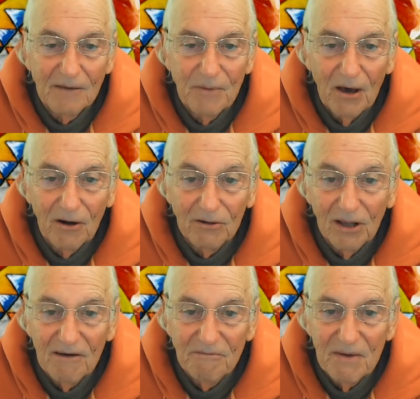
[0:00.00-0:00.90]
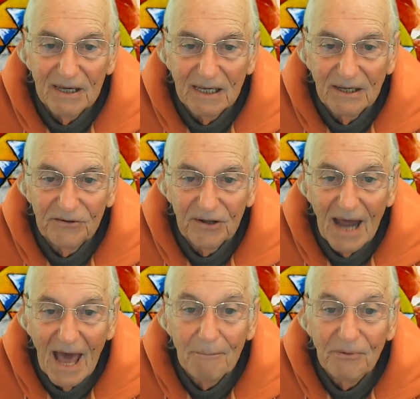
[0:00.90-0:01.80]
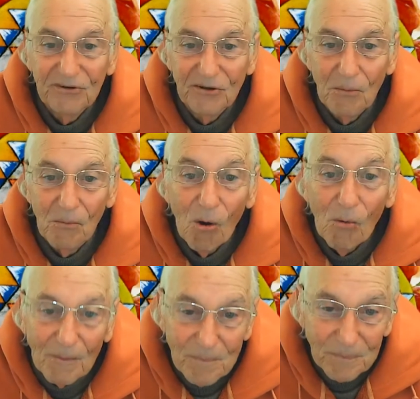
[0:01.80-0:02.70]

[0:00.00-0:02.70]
about our lovemaking is it happens in the moment.